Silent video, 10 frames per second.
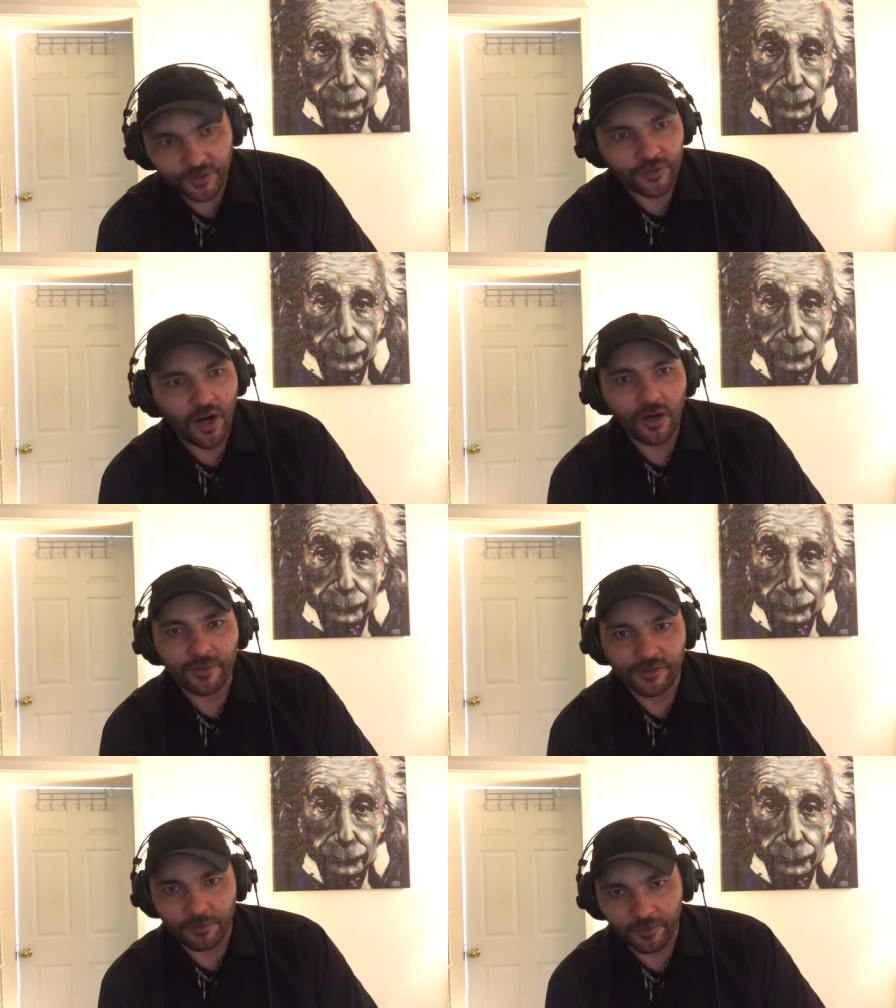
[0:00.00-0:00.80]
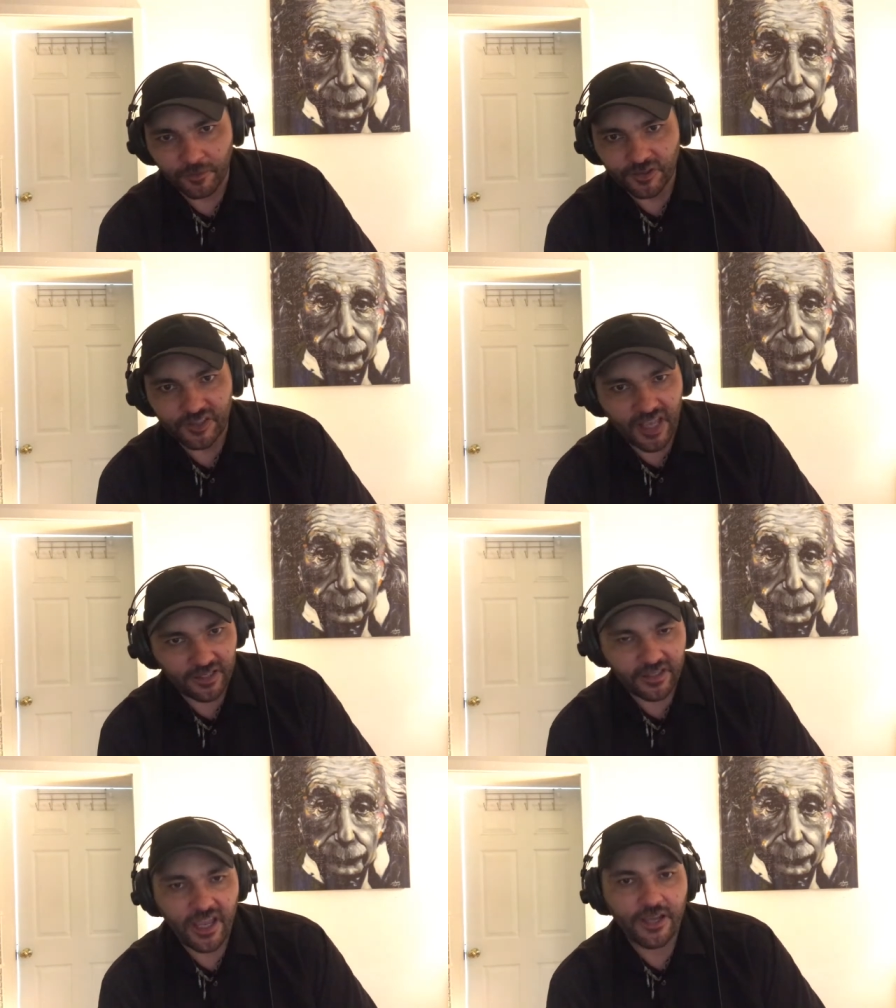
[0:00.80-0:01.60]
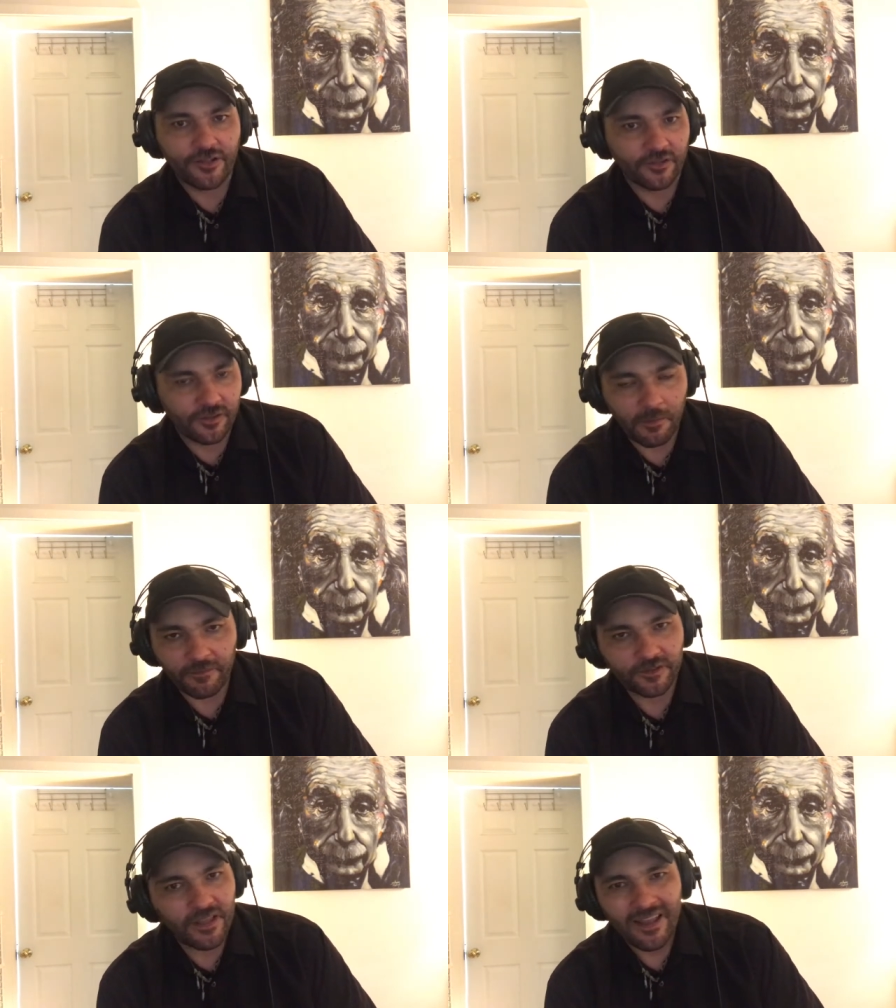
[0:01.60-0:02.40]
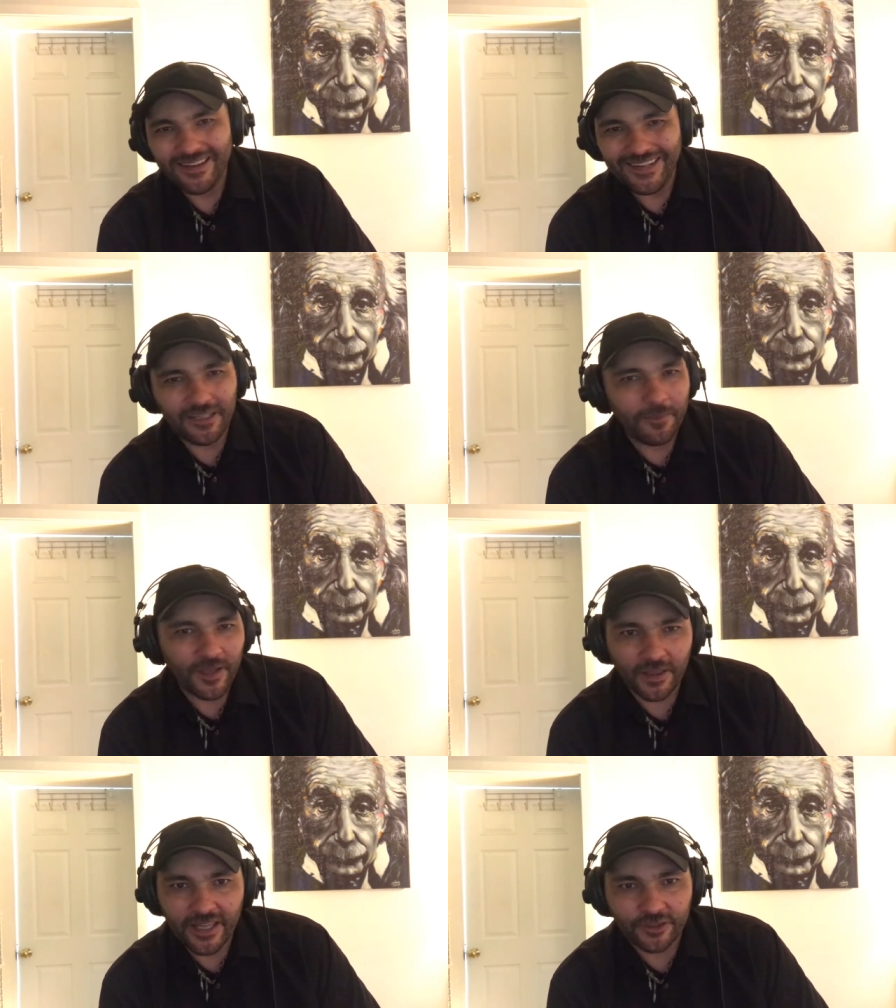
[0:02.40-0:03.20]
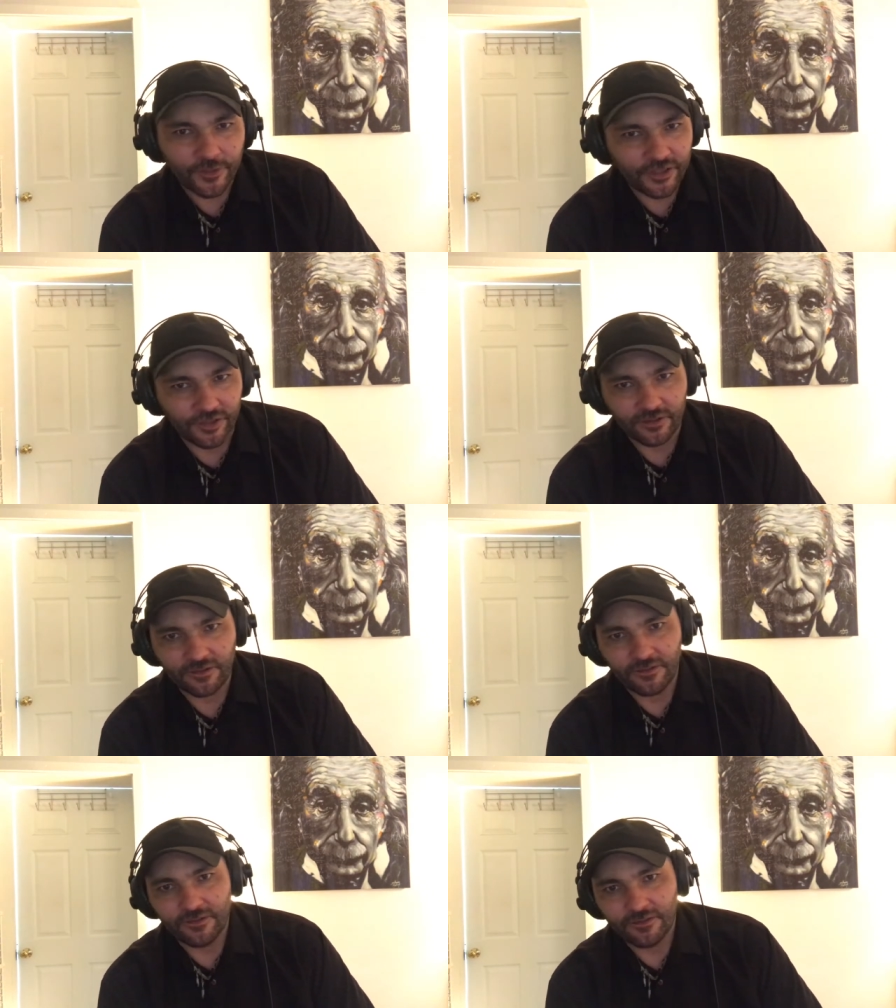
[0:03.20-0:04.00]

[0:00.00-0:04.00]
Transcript: garbage removal, sanitation. Some of us need to be electricians.